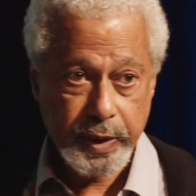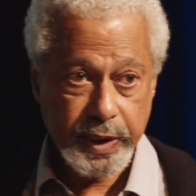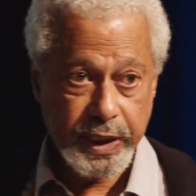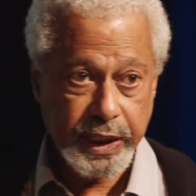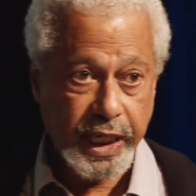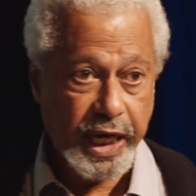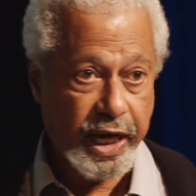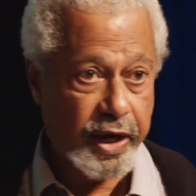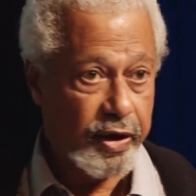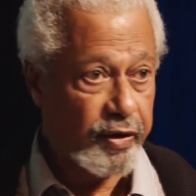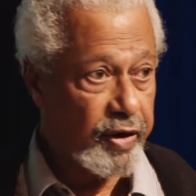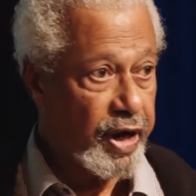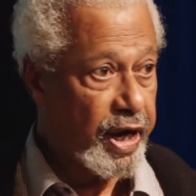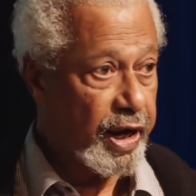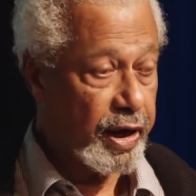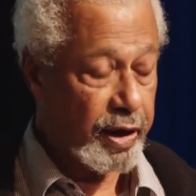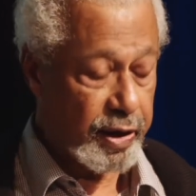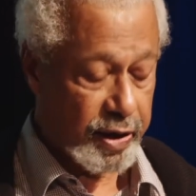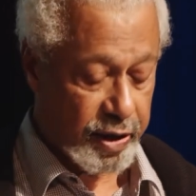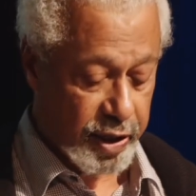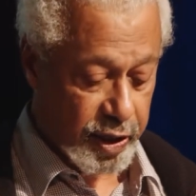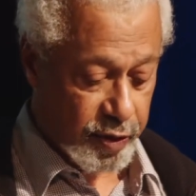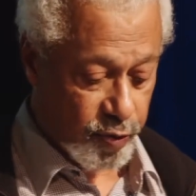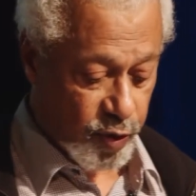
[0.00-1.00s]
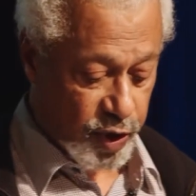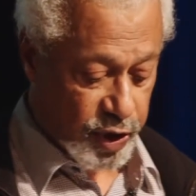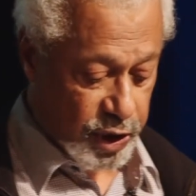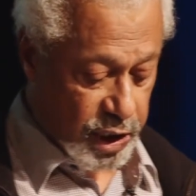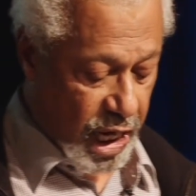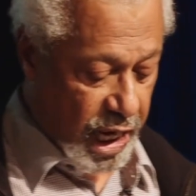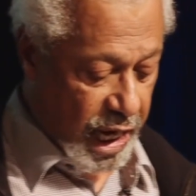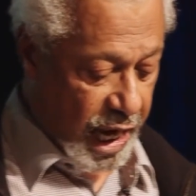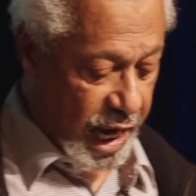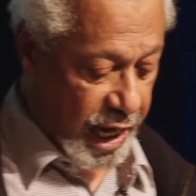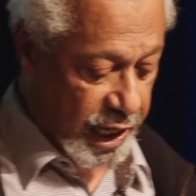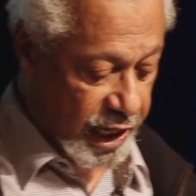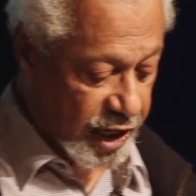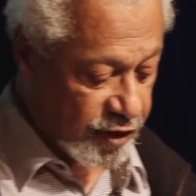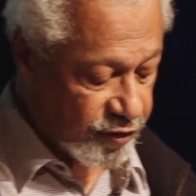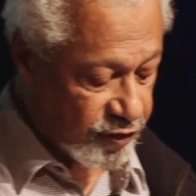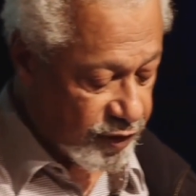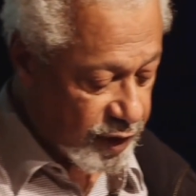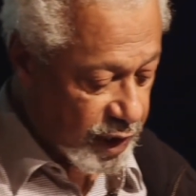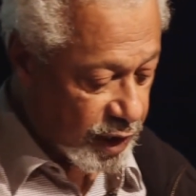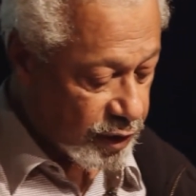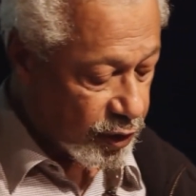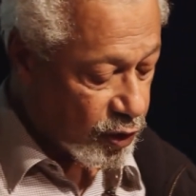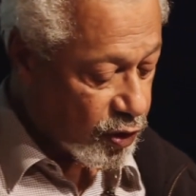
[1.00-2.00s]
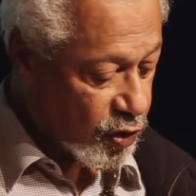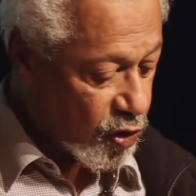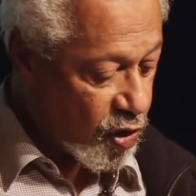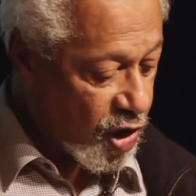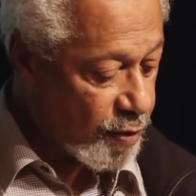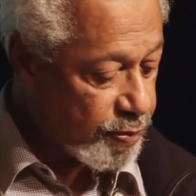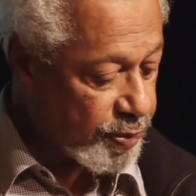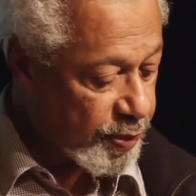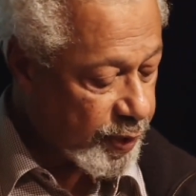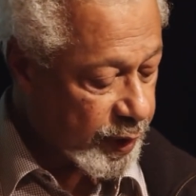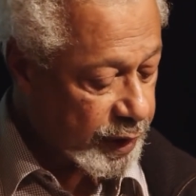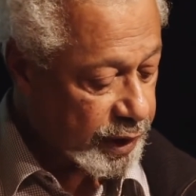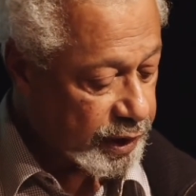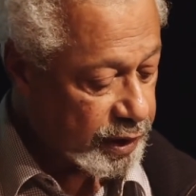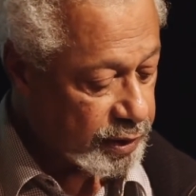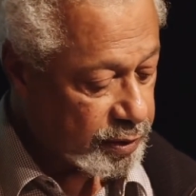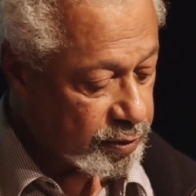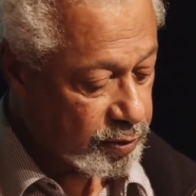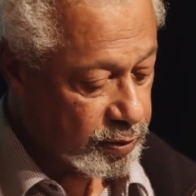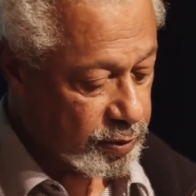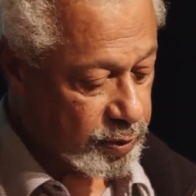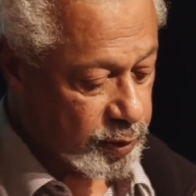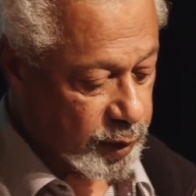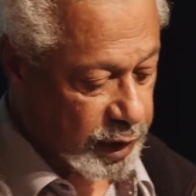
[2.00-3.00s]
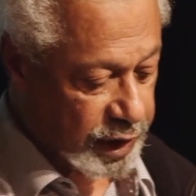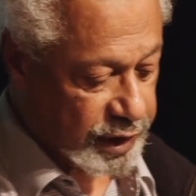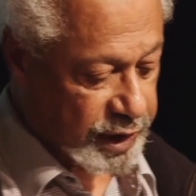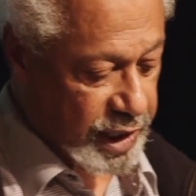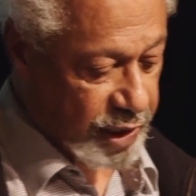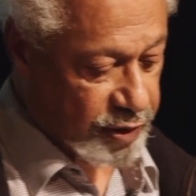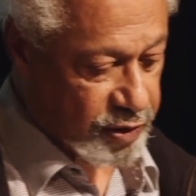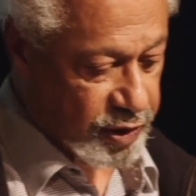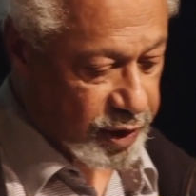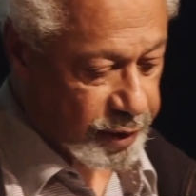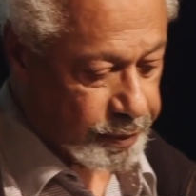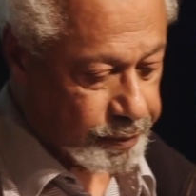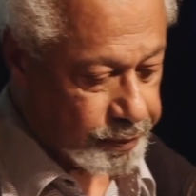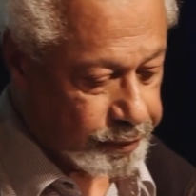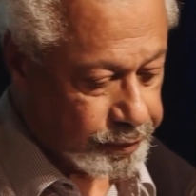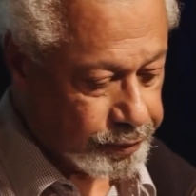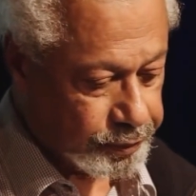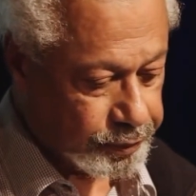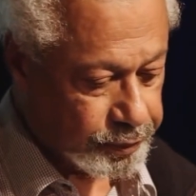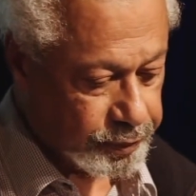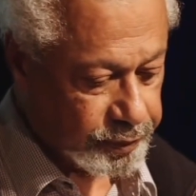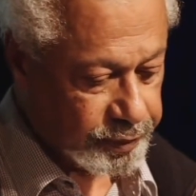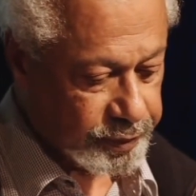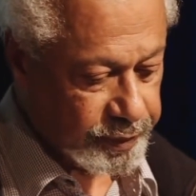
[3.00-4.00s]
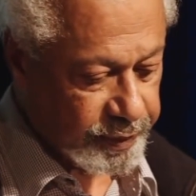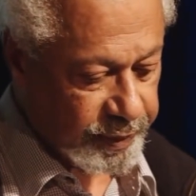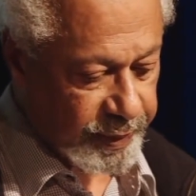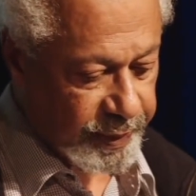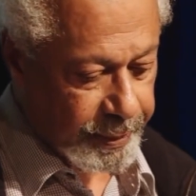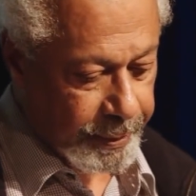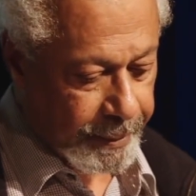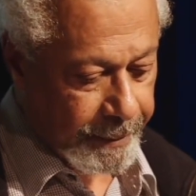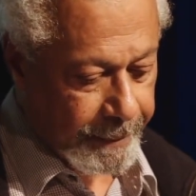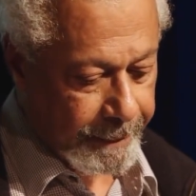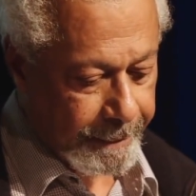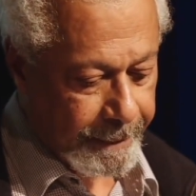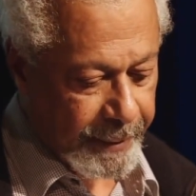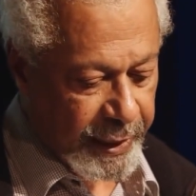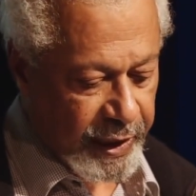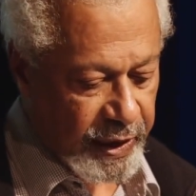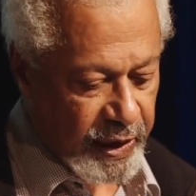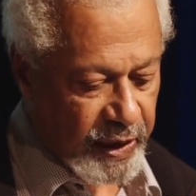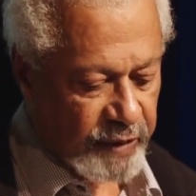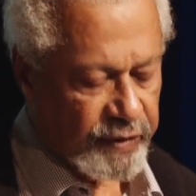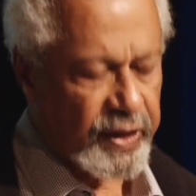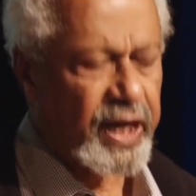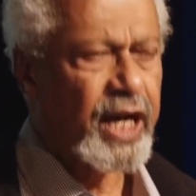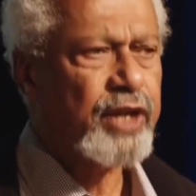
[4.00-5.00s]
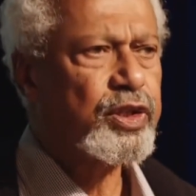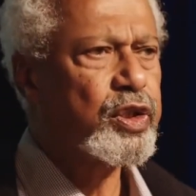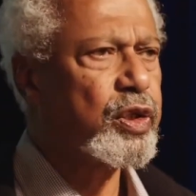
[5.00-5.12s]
the area in which I lived and grew up, and etc. Then